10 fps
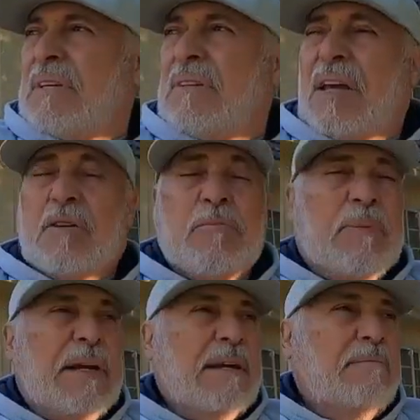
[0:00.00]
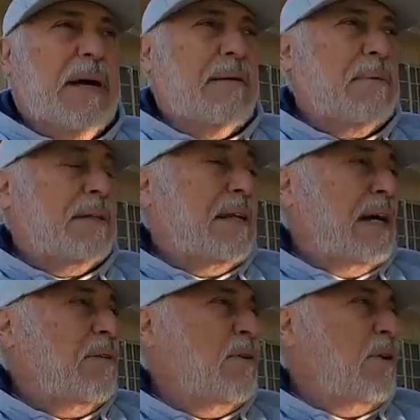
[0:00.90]
that could play it back, but I
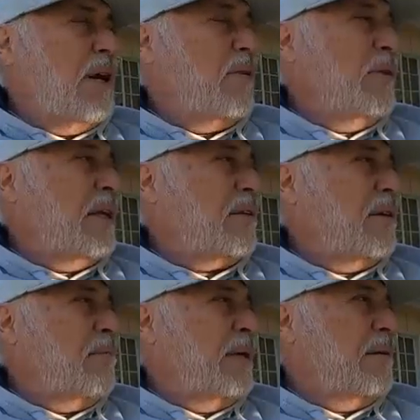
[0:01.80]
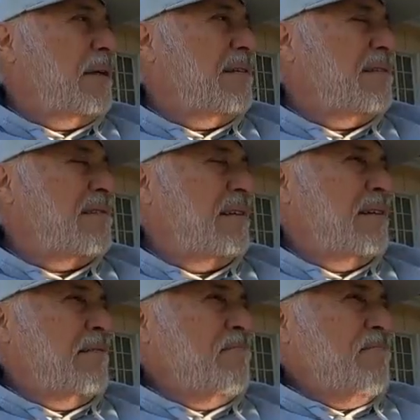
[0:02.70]
don't know how good that's gonna be, because
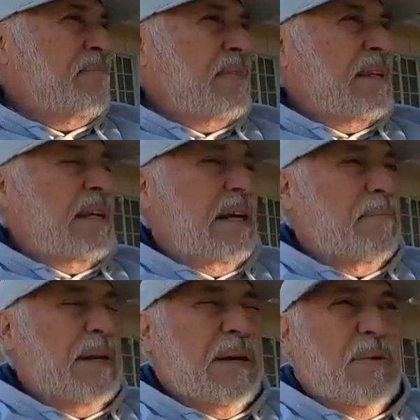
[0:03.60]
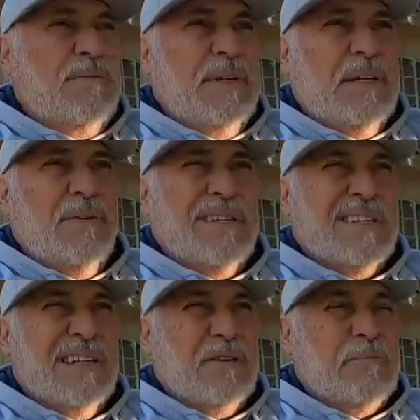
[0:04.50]
I'll play one video and it's
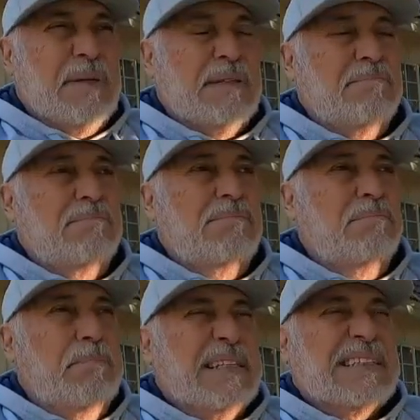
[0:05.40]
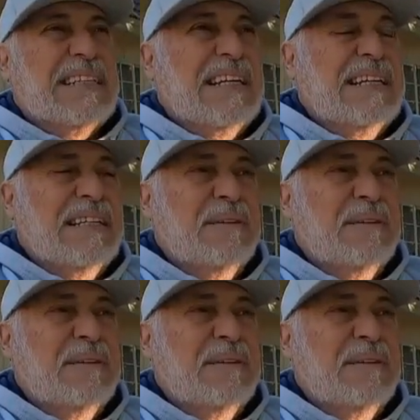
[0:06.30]
a little bit pixelated.